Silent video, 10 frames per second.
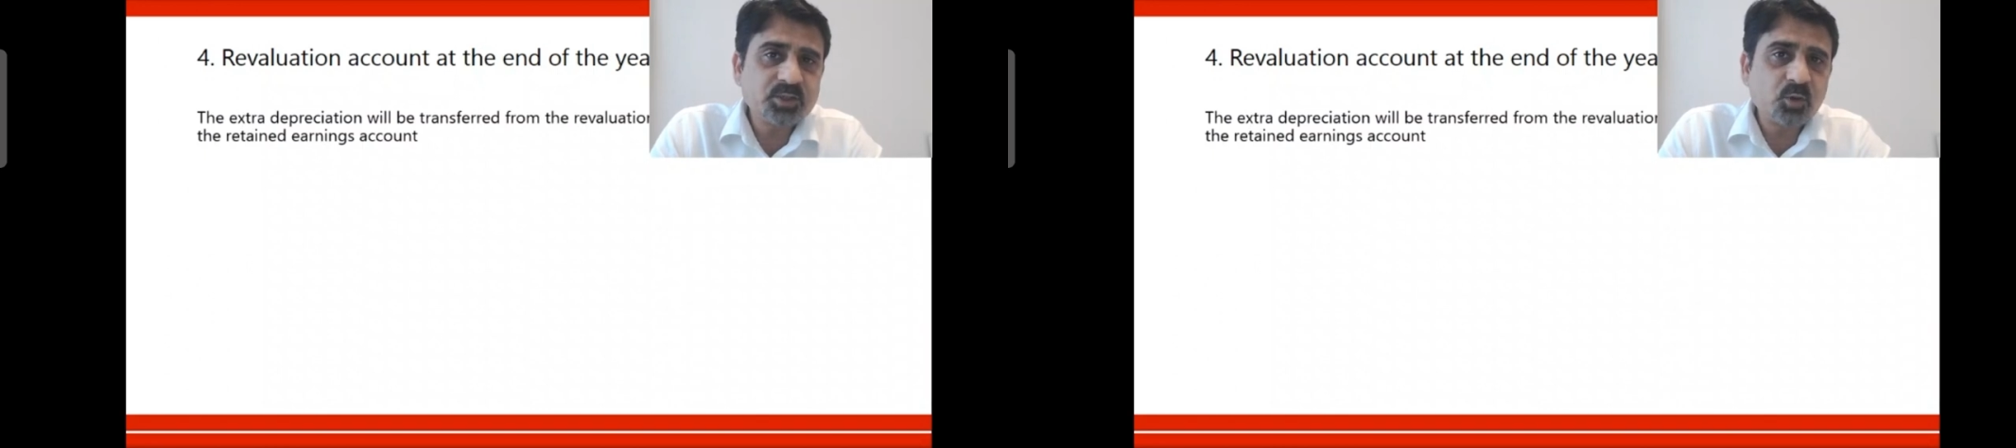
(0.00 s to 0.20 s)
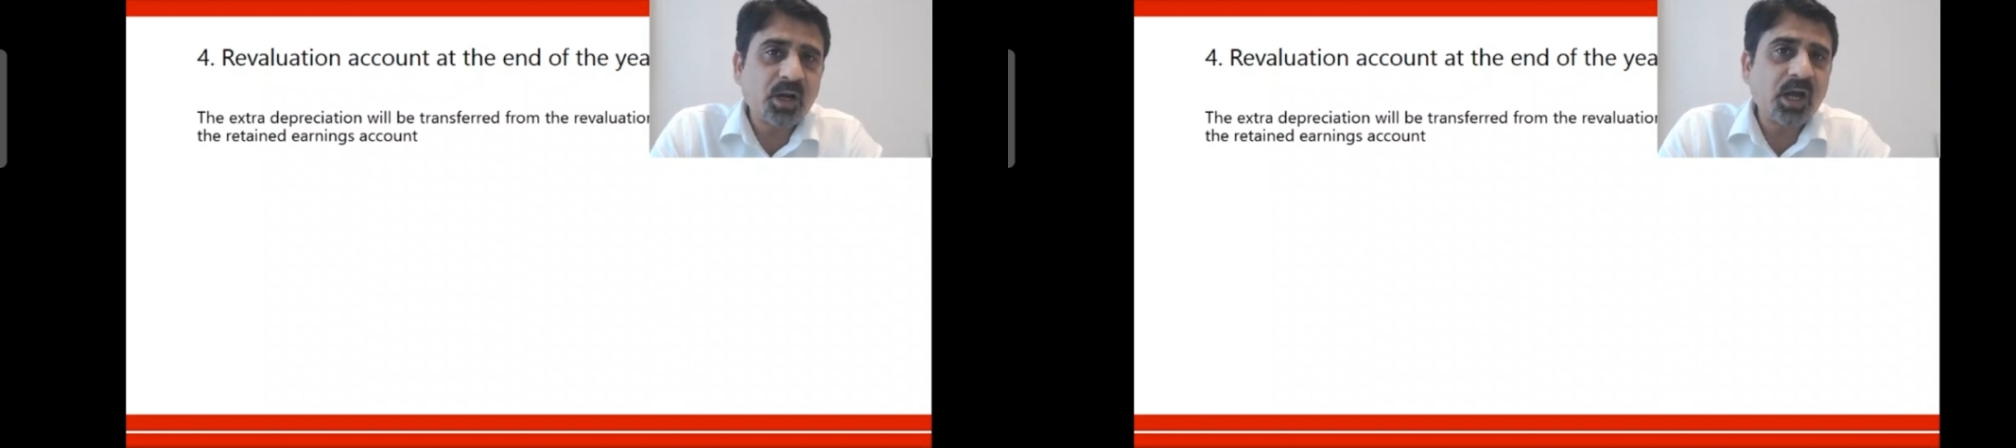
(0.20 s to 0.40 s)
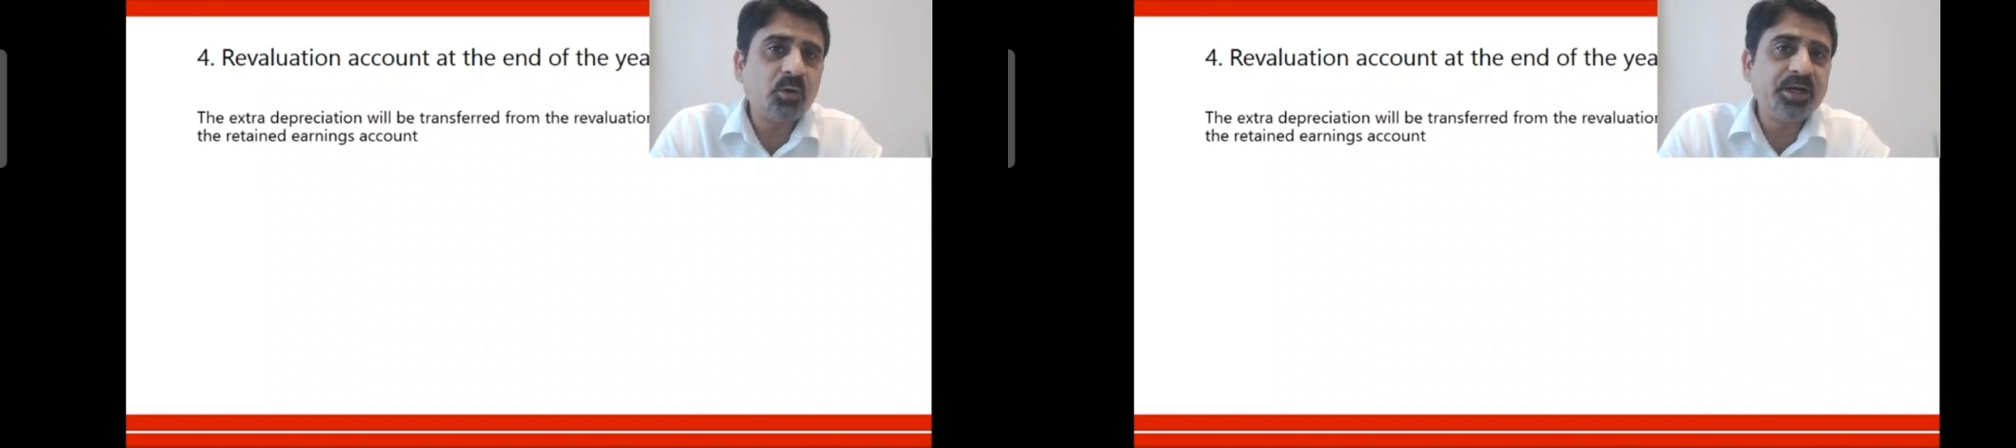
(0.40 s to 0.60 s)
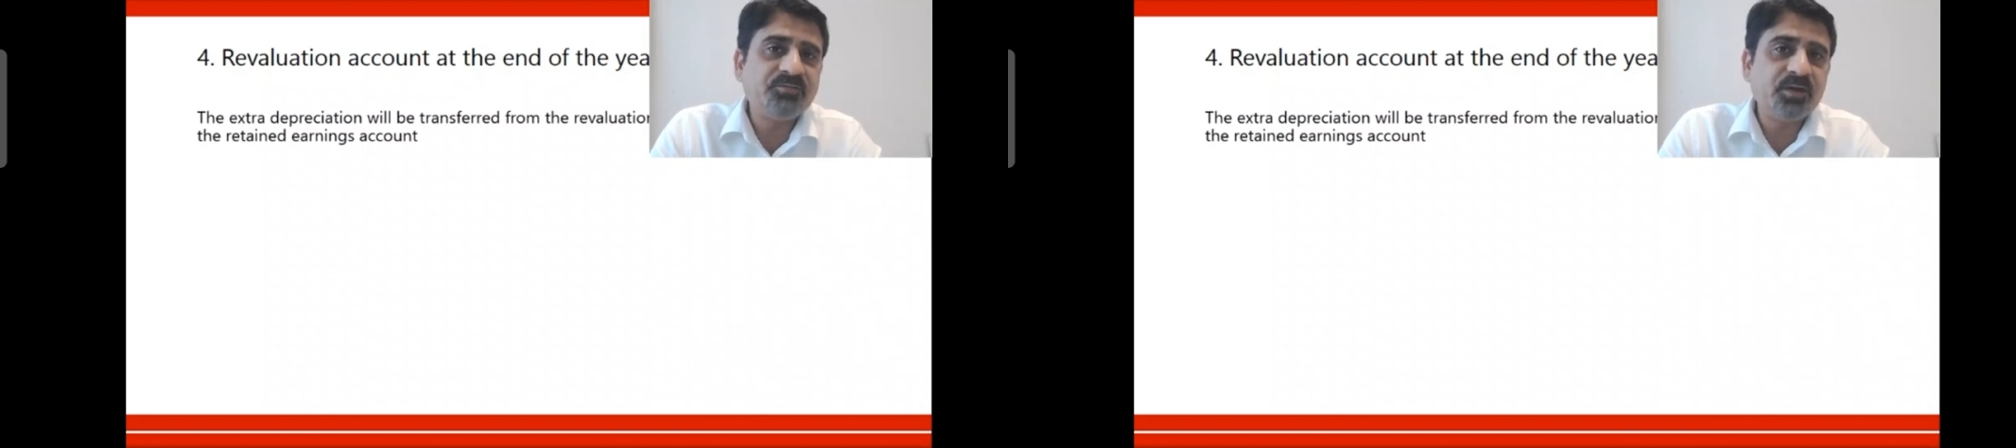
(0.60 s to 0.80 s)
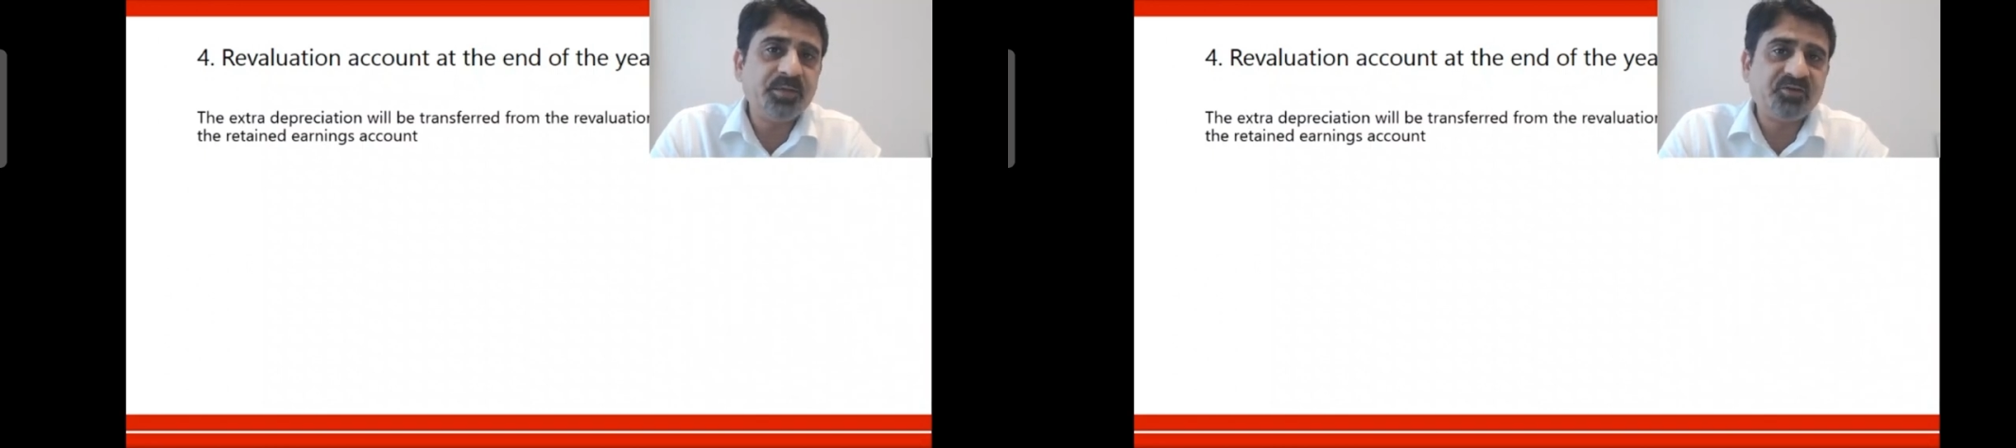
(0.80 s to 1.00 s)
or how it
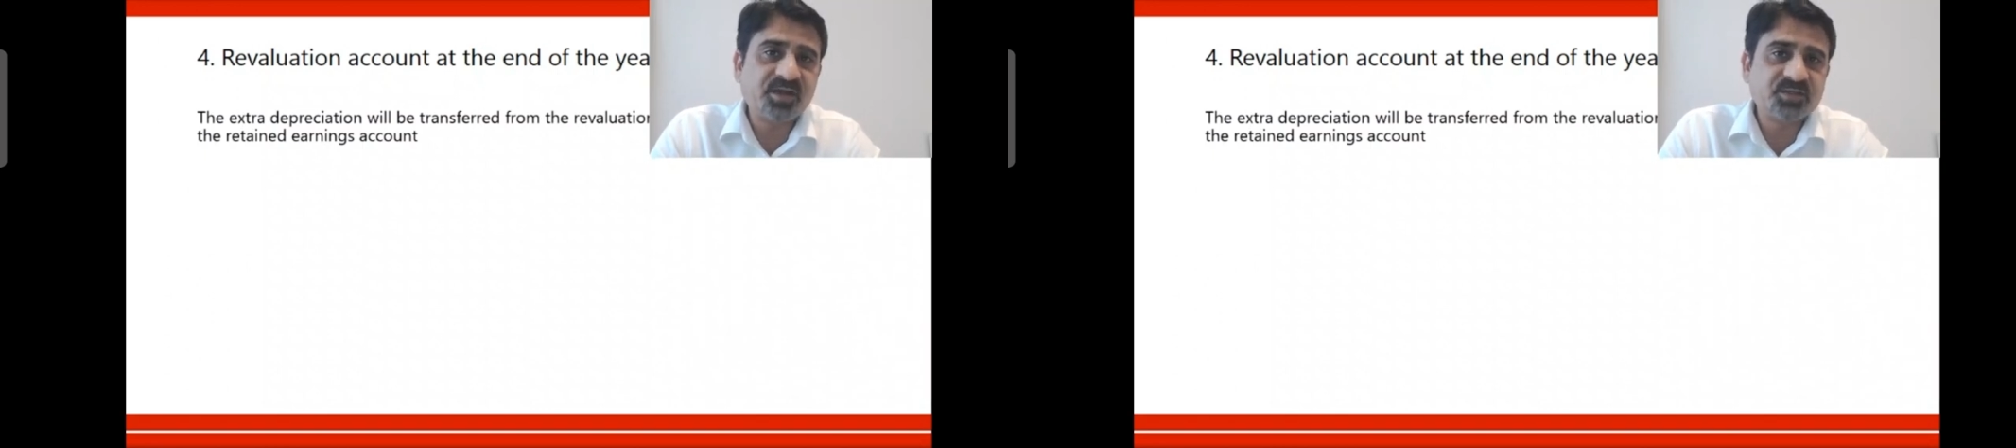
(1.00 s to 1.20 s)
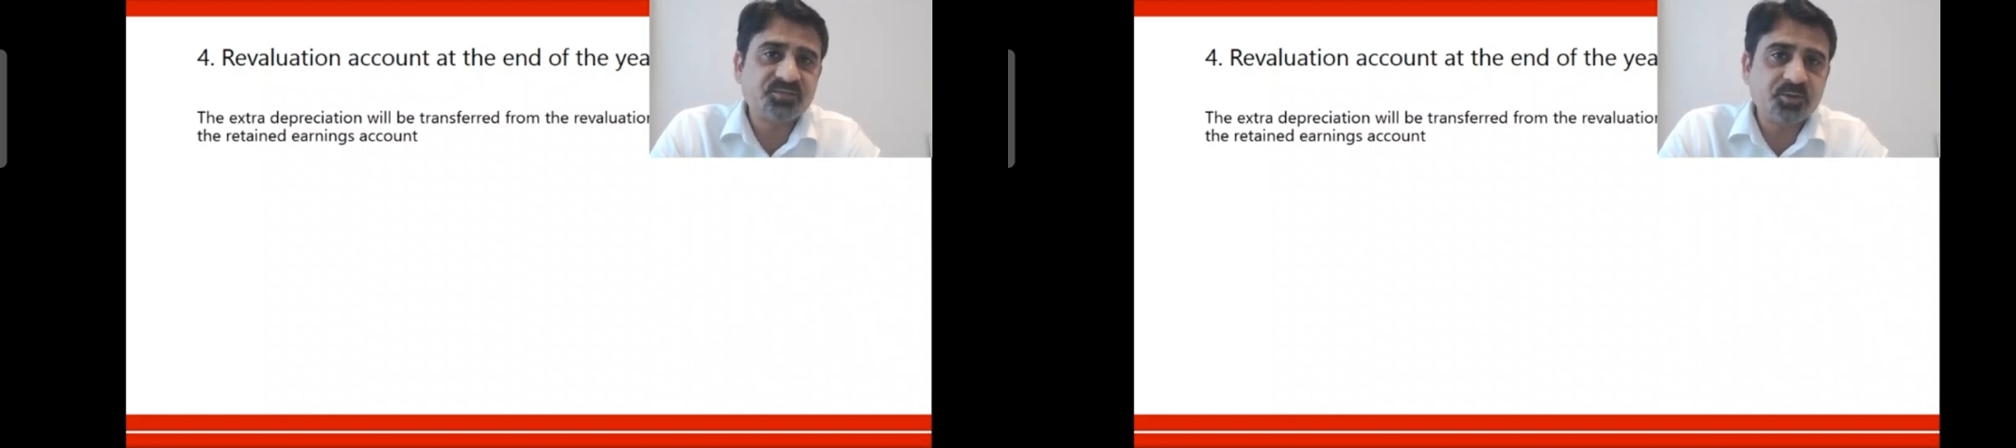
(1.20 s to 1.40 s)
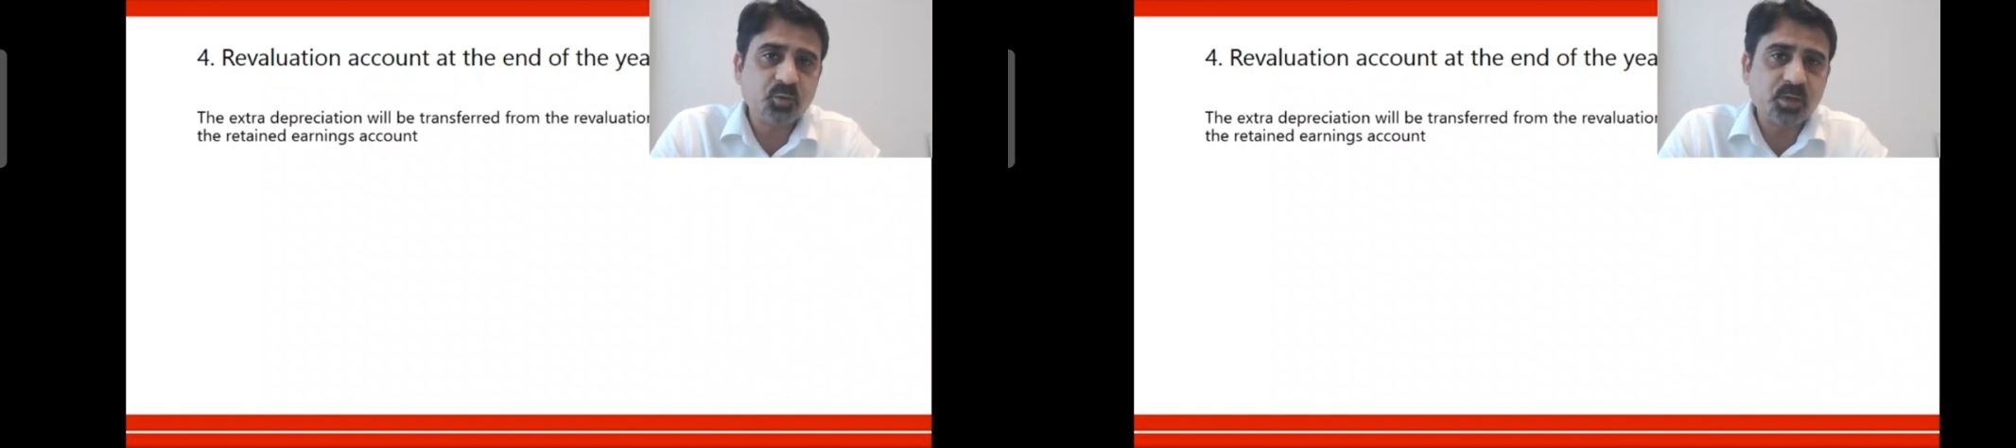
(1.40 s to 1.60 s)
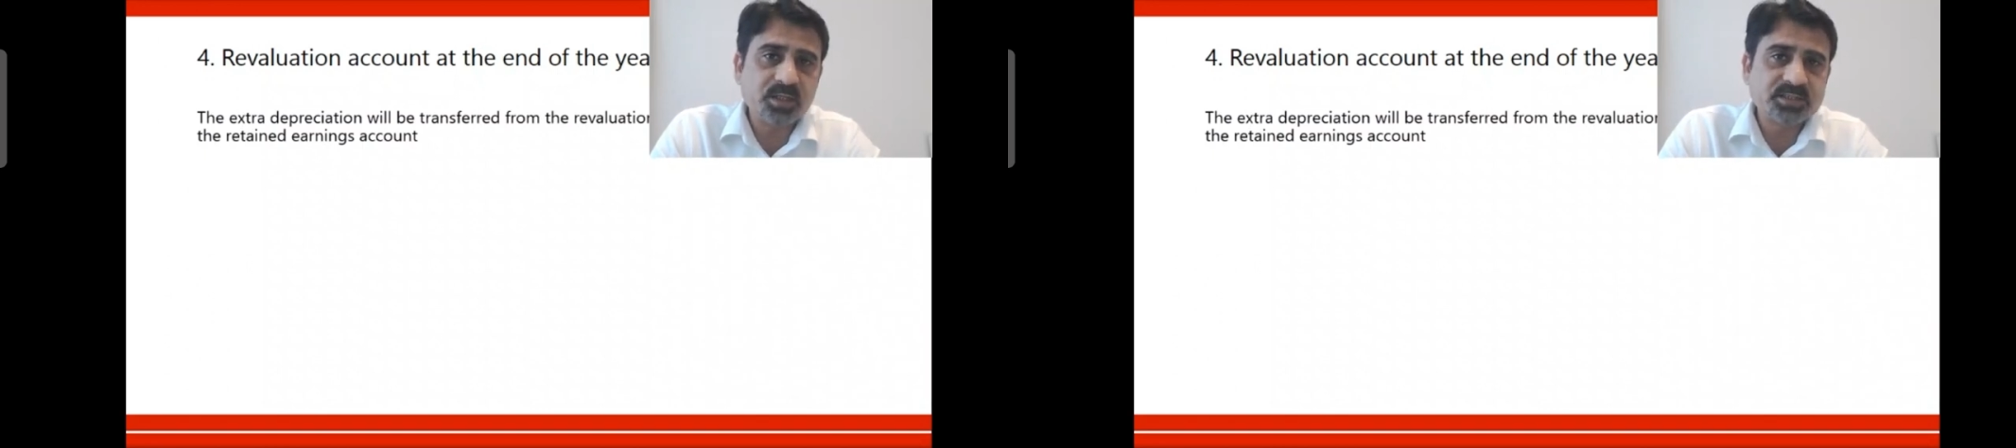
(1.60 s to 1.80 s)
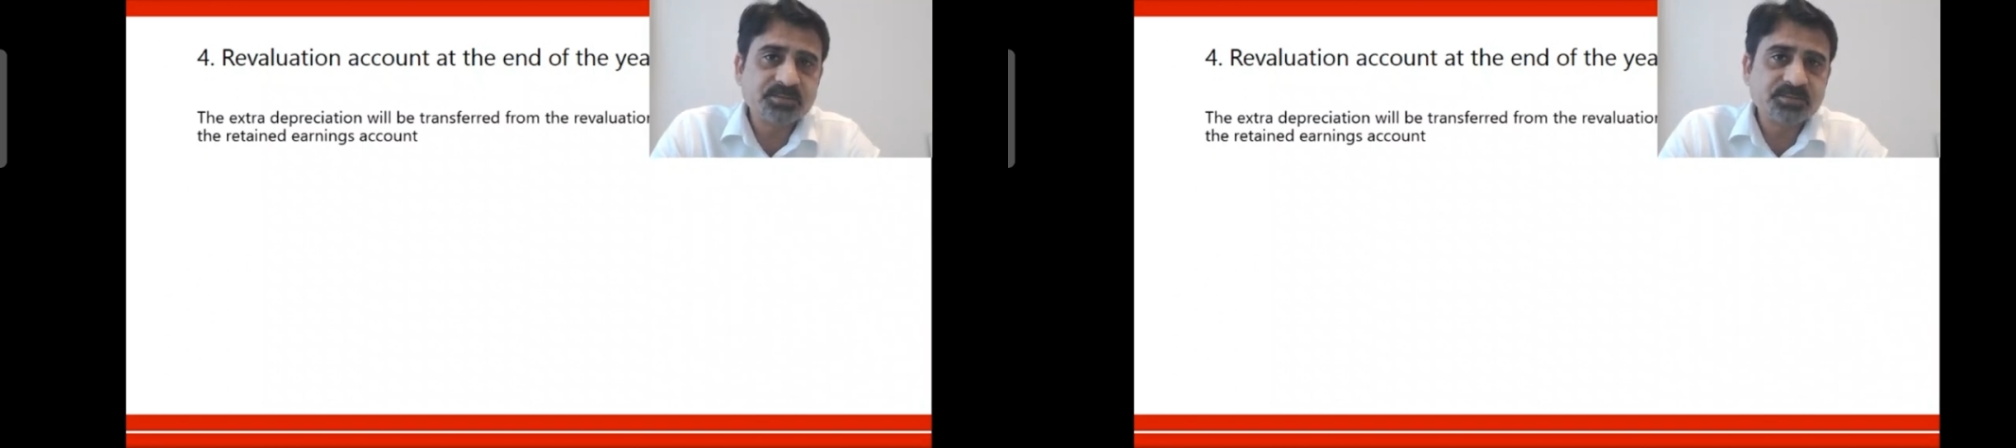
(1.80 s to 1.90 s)
will be transferred to us.